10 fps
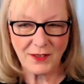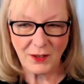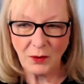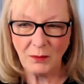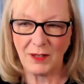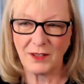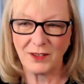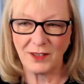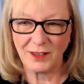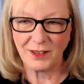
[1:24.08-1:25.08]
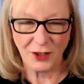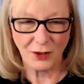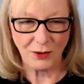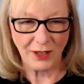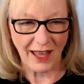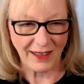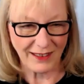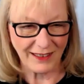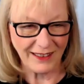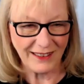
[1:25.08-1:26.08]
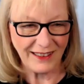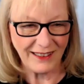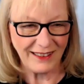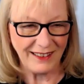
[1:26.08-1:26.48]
so much to the show, Kathlyn.